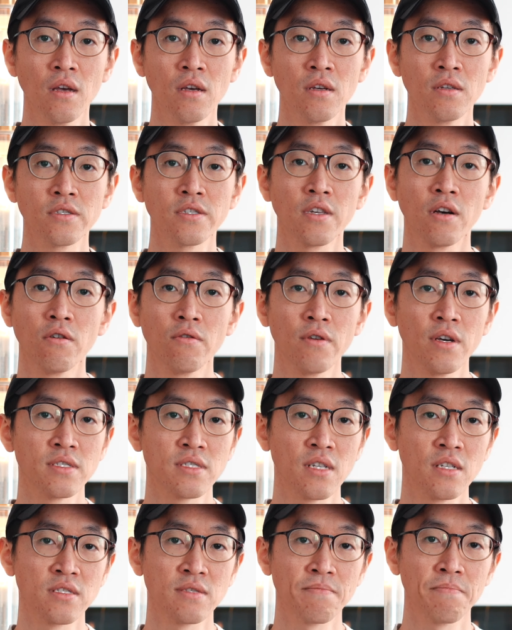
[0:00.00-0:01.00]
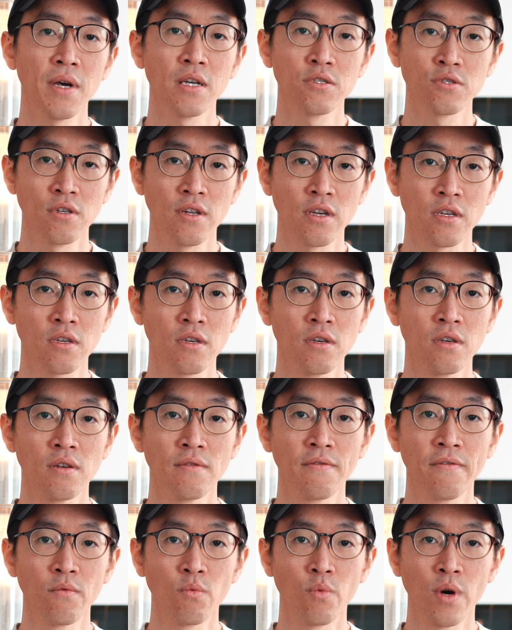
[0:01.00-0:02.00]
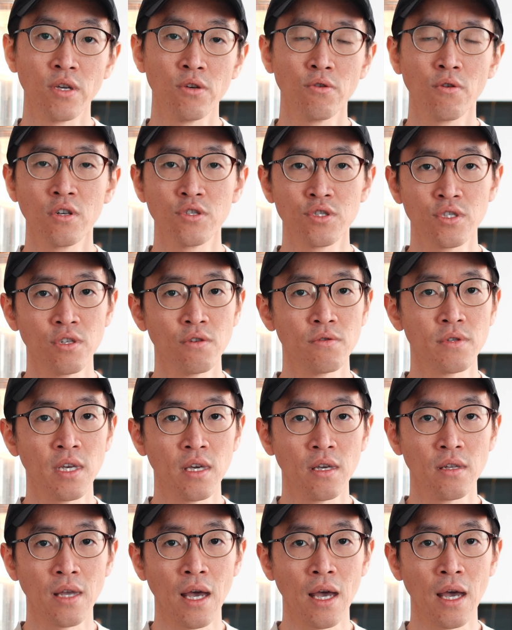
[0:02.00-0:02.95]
So it's especially good when you are shooting